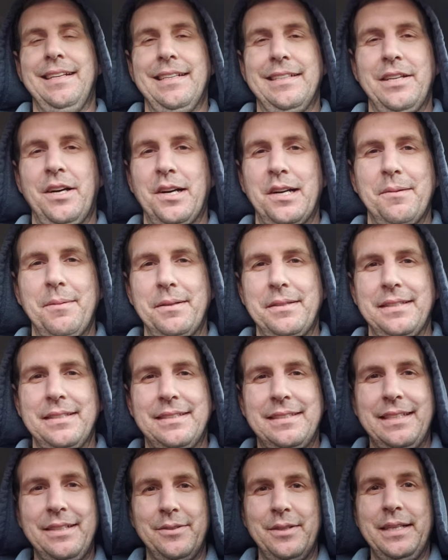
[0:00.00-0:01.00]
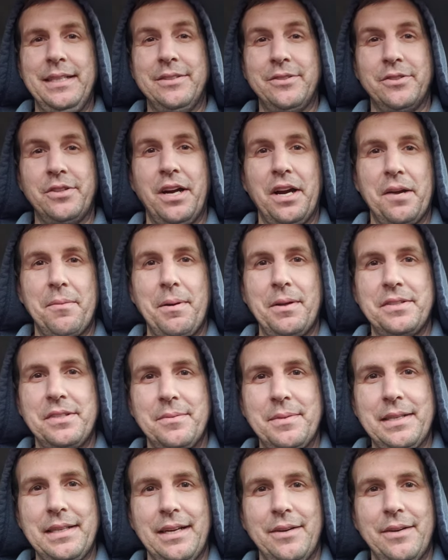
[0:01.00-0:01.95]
talk about the series or talk about something,